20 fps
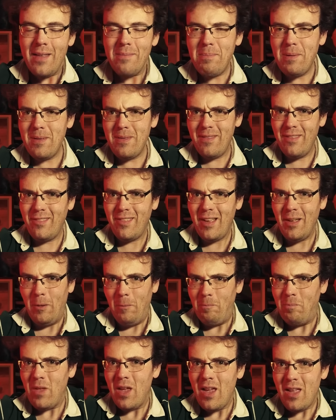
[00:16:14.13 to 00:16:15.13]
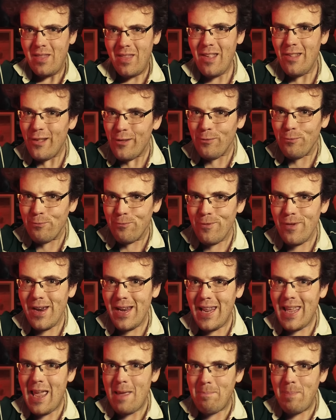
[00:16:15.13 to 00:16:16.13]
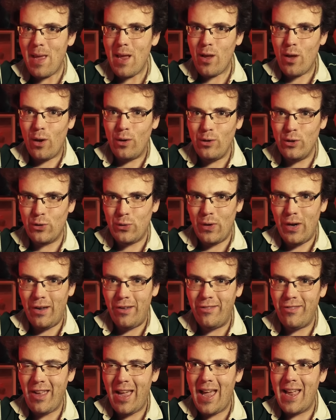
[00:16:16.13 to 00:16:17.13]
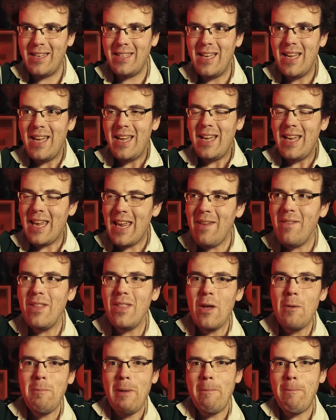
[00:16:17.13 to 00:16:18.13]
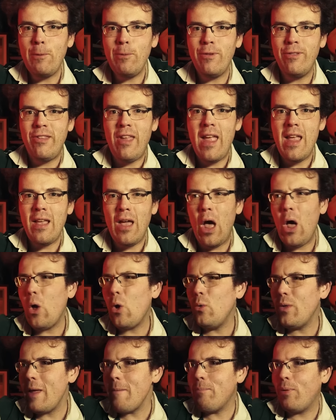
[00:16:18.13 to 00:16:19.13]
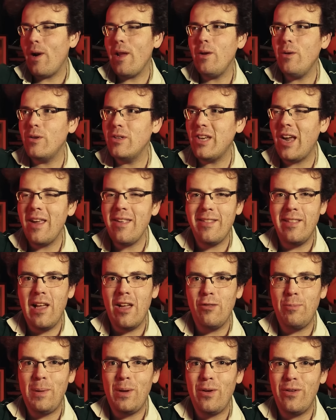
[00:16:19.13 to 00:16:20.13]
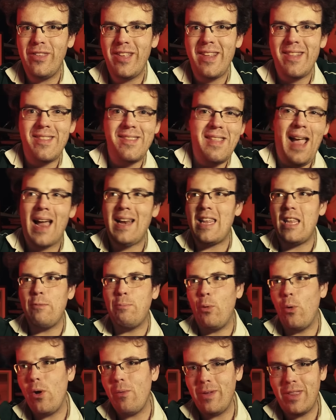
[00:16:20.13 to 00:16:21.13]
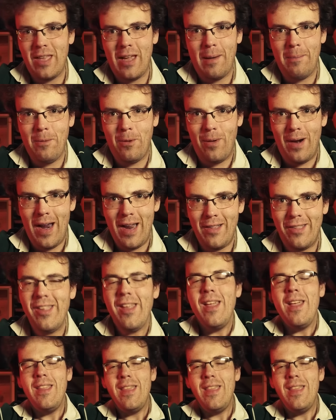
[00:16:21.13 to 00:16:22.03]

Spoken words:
But still, this is really a big contrast, and even though people were saying, oh, they prioritized Lance because he's daddy's boy with the upgrades,